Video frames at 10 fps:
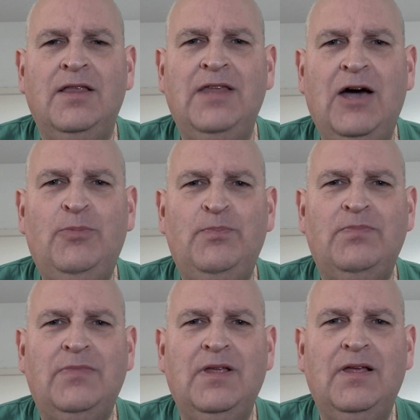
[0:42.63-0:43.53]
Now,
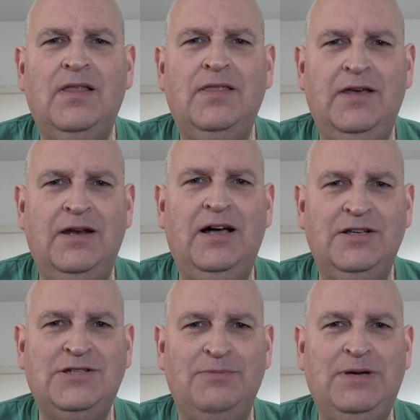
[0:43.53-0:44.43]
there are
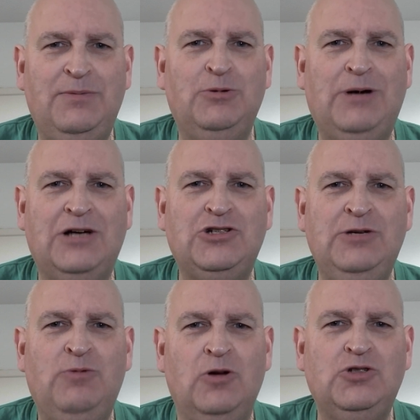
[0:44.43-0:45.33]
some people who
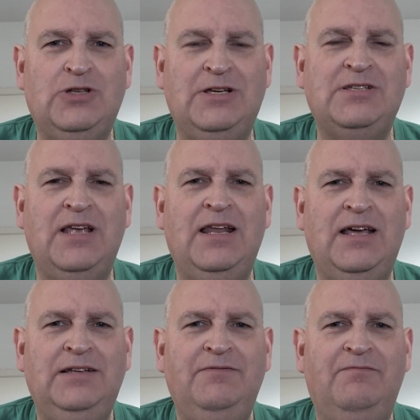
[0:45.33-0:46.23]
actually watch this, and
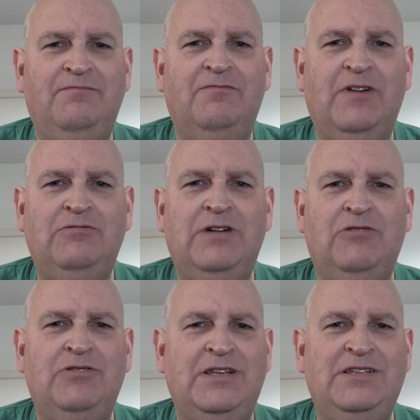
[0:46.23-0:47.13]
I found
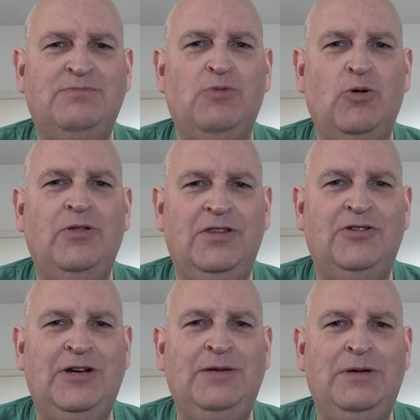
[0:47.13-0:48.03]
out there's more than
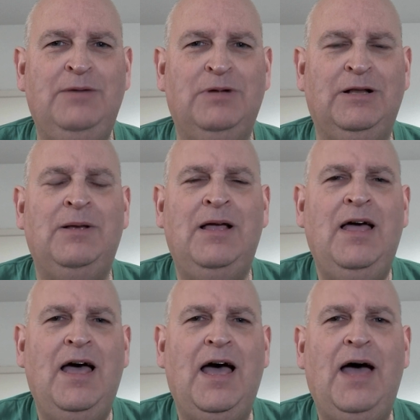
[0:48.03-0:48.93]
three people.
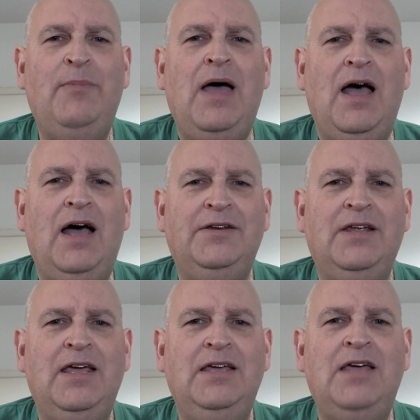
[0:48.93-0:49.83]
And
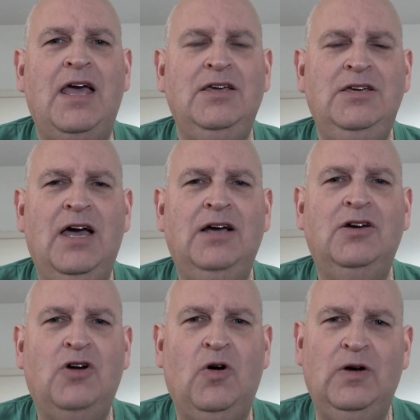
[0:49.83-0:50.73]
a young
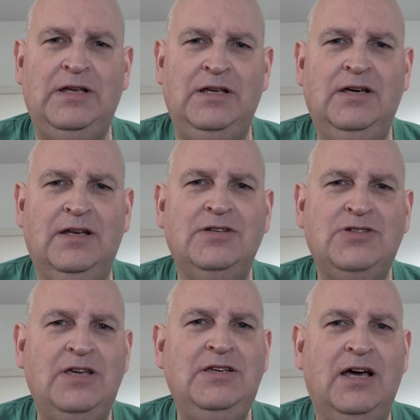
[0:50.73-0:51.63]
colleague, and I
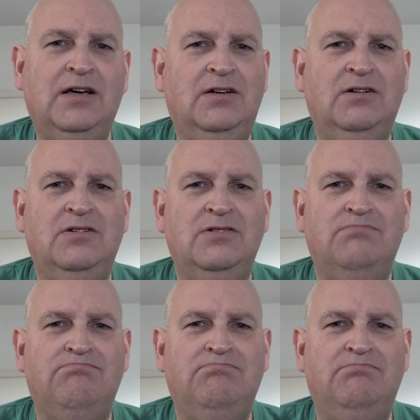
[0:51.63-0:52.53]
say young because